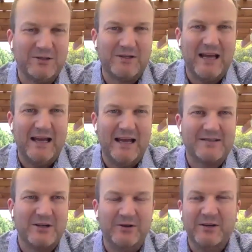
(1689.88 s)
to look at.
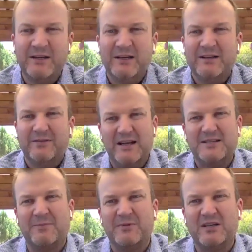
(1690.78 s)
So that
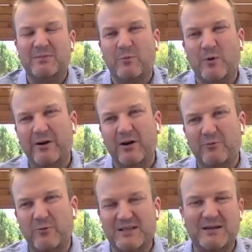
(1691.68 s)
is something to be wary
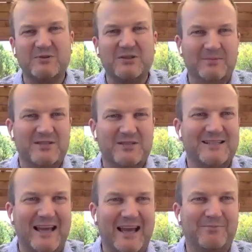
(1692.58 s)
of, where sometimes
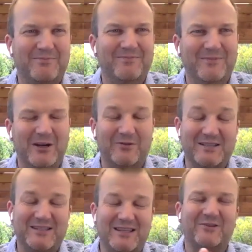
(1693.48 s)
there's that, you know,
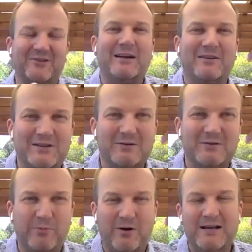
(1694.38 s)
there's the attractiveness of
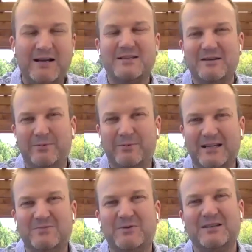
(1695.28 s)
a price as it
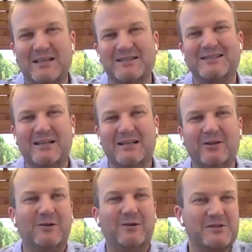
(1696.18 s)
appears, but it doesn't tell
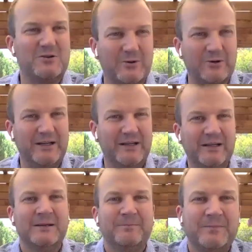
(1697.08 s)
the whole story.
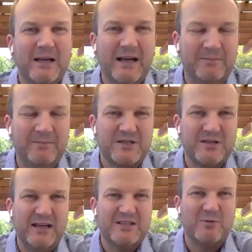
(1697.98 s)
Yeah.
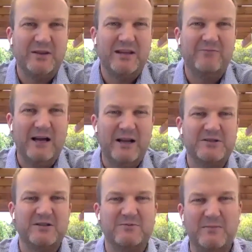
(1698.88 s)
So that's one of the
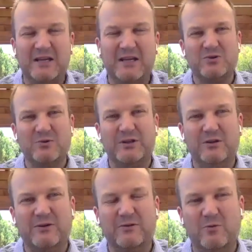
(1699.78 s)
advantages, making sure that
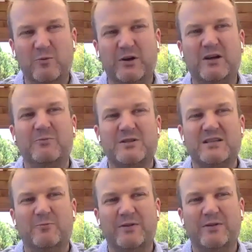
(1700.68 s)
you're working with
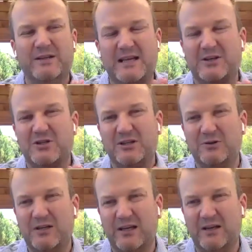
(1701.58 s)
someone that is actually
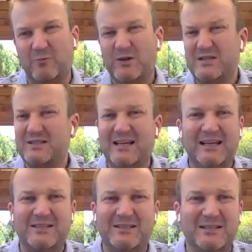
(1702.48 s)
looking at what does it
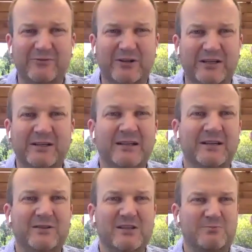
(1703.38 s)
take to deliver
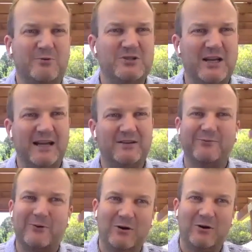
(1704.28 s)
this project
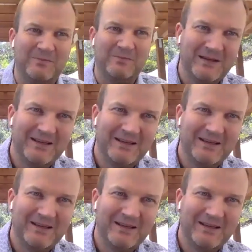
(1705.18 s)
from